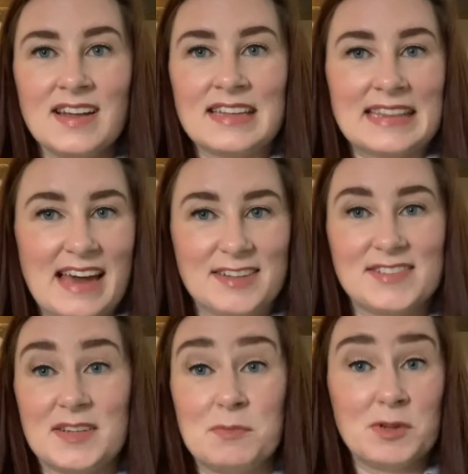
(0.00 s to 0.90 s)

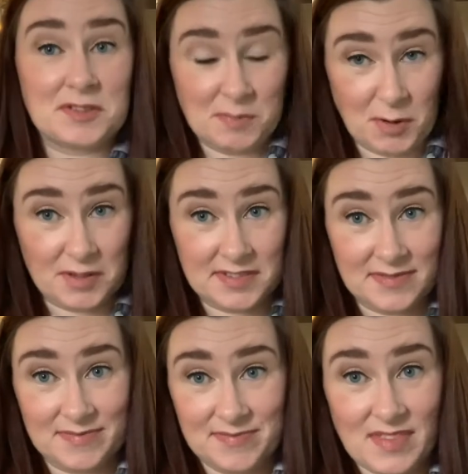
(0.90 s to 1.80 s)
last and most
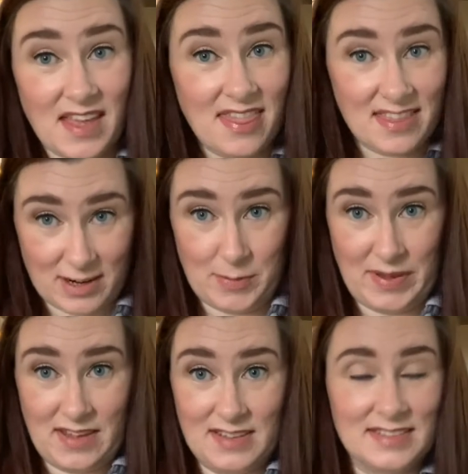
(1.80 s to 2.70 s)
important,
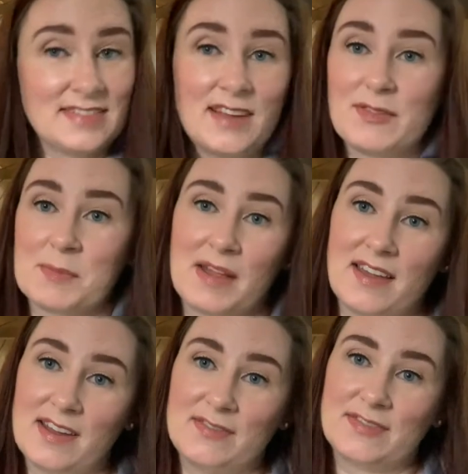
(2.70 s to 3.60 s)
therapy is saving my
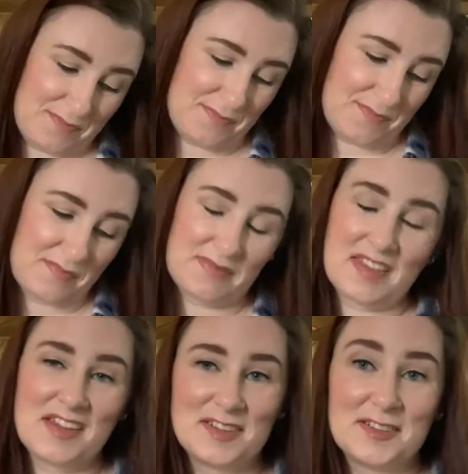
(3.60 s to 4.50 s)
life.
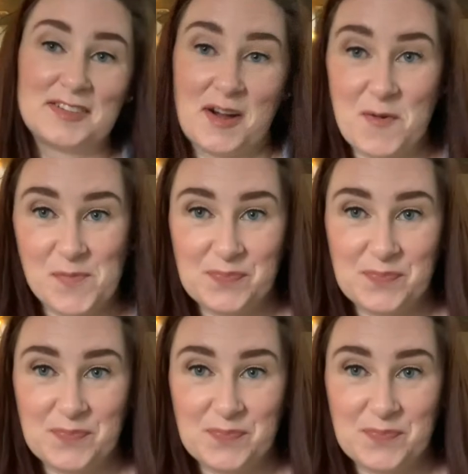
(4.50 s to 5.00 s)
So